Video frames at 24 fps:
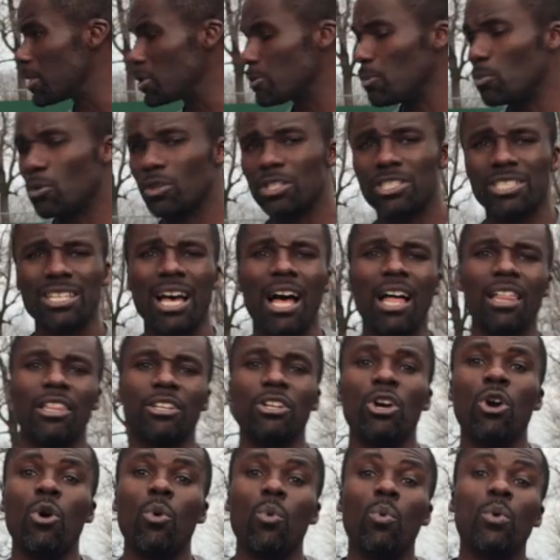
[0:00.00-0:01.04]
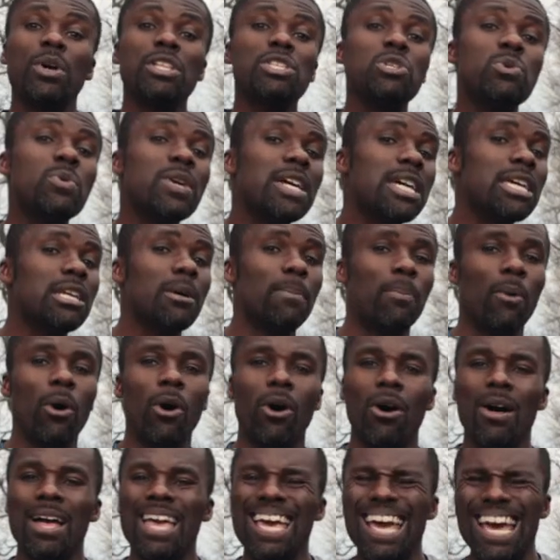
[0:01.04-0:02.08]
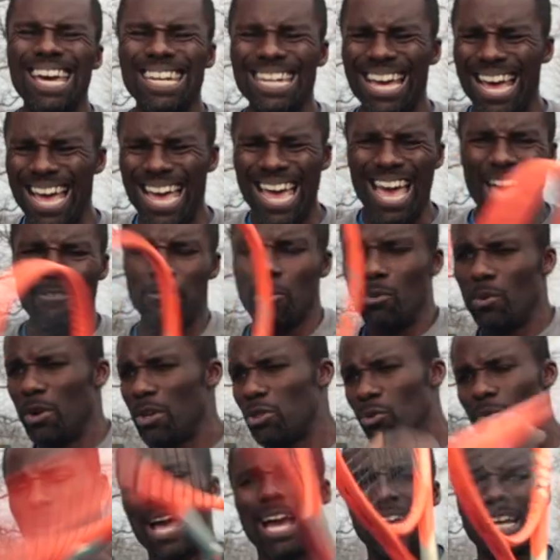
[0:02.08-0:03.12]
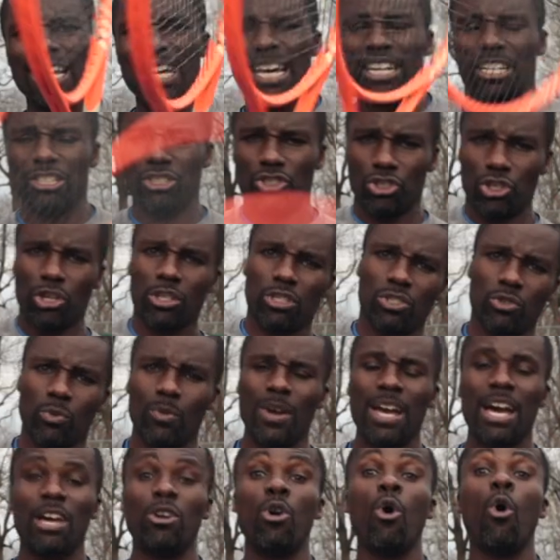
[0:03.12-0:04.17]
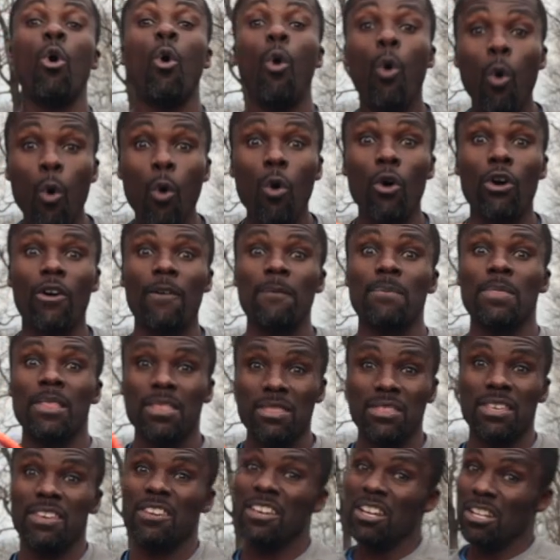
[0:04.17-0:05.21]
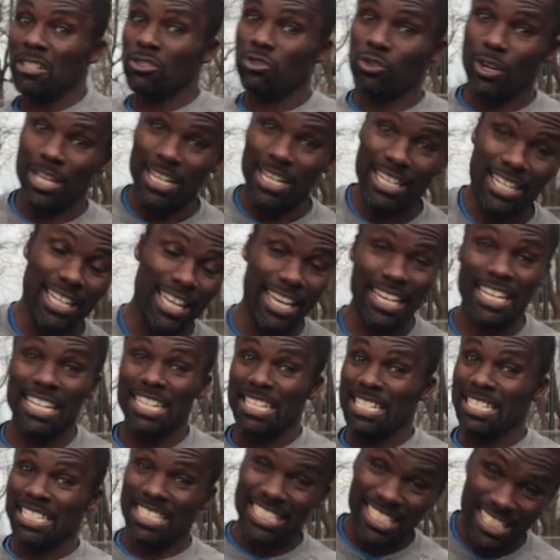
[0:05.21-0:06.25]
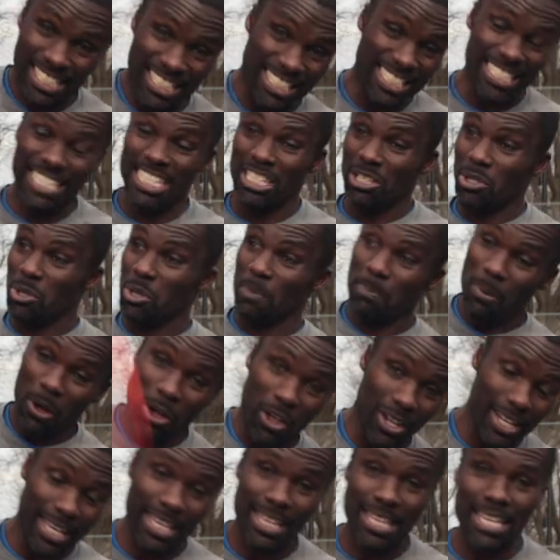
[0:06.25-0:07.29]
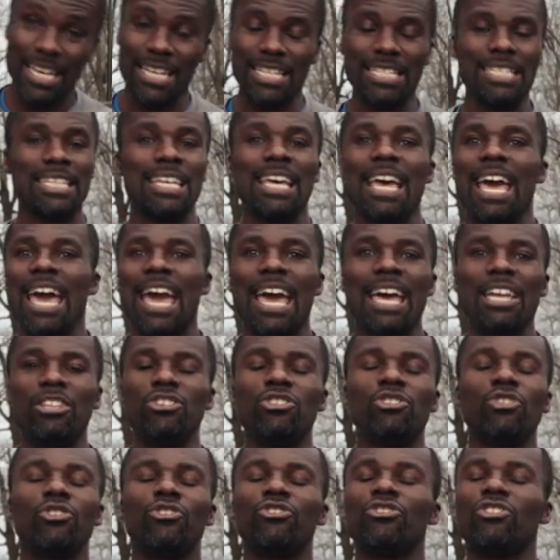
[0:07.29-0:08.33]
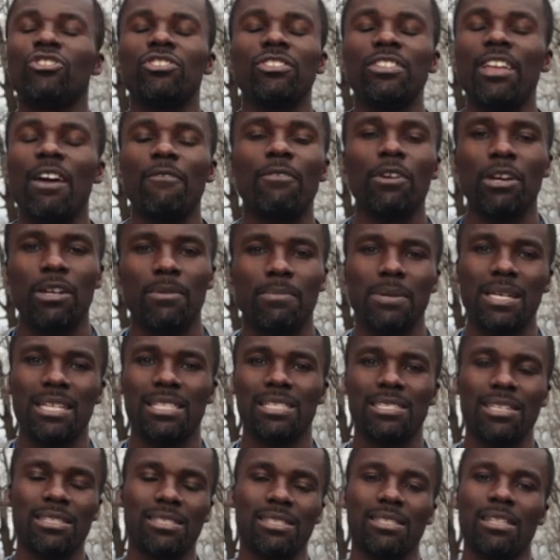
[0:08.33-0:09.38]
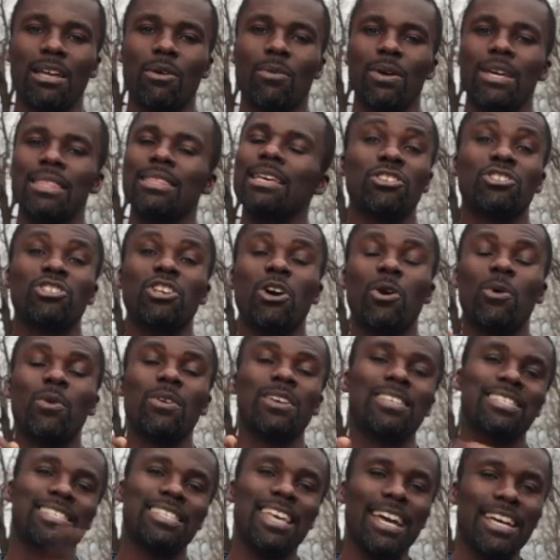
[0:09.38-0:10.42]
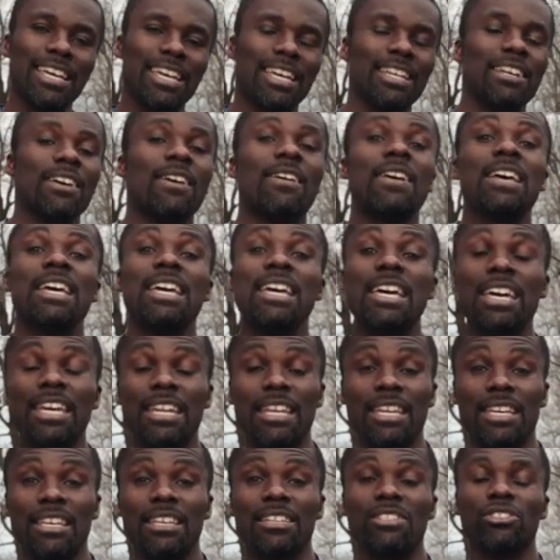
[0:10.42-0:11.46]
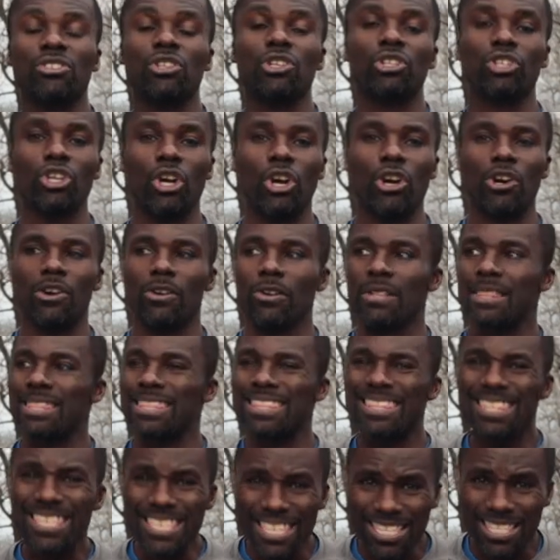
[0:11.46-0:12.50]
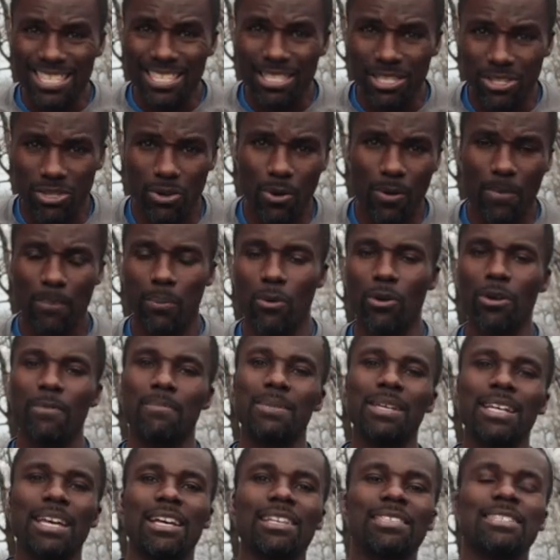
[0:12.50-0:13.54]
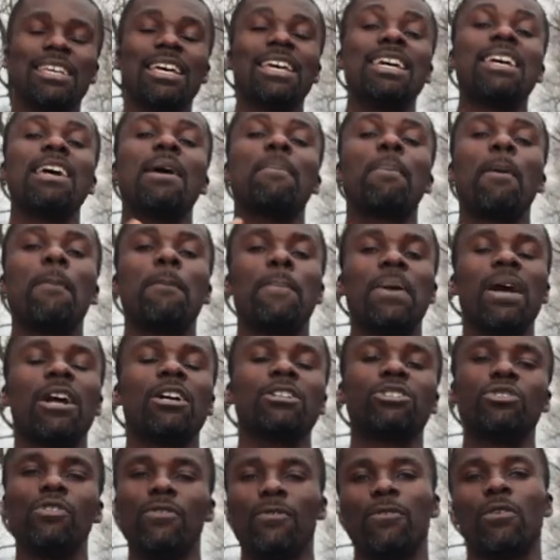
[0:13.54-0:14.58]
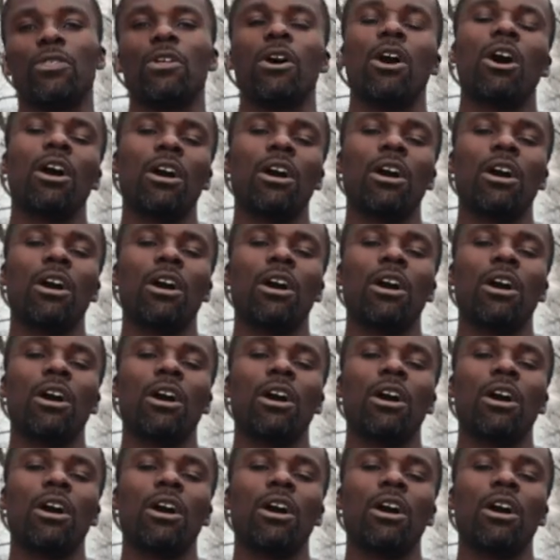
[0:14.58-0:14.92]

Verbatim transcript: much more solid when you hit a ball and not have it where the racket kind of jerks around or the dreaded like kill the ball like this and you're just never gonna be consistent that way. So second, it is the turn. This is so important because it prepares you for the